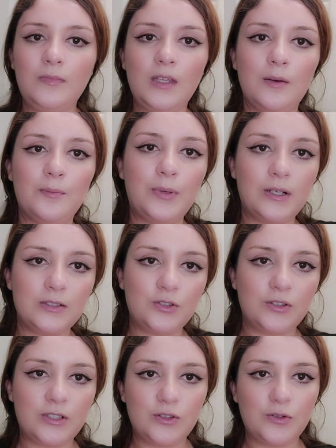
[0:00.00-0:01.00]
But you can
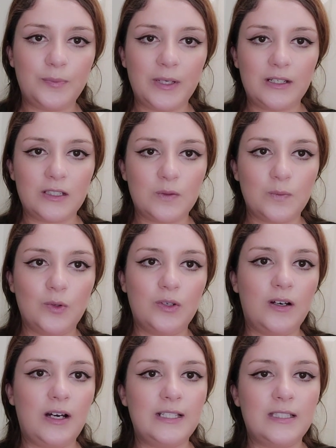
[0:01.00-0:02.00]
do bigger, smaller. I
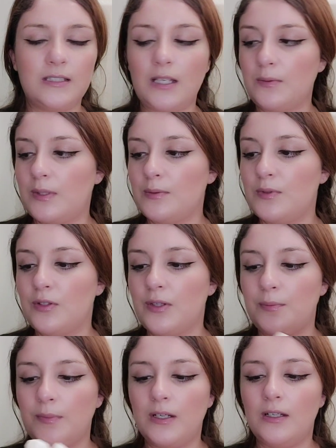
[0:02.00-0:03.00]
sometimes do them
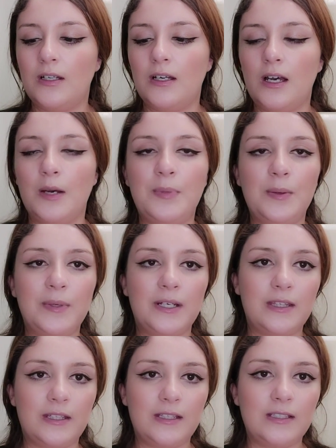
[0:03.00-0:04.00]
a bit bigger than
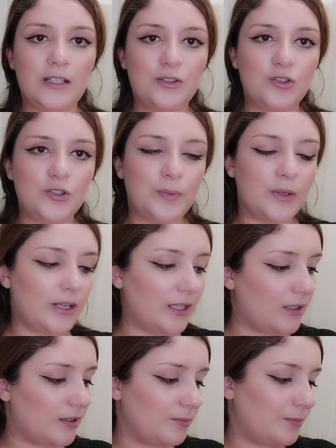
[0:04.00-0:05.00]
this. I usually put like
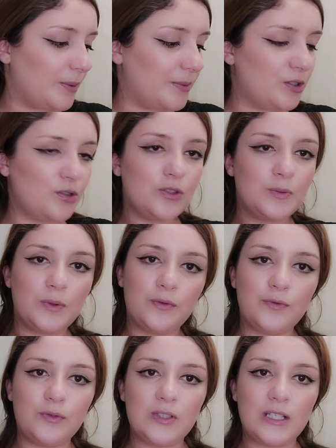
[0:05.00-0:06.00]
maybe 2
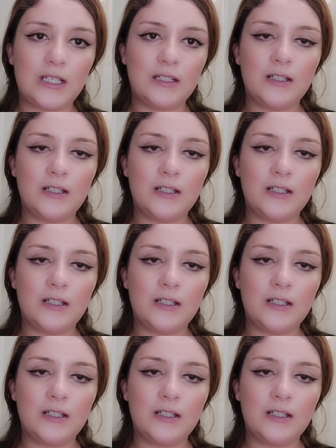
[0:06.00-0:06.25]
spoonfuls in.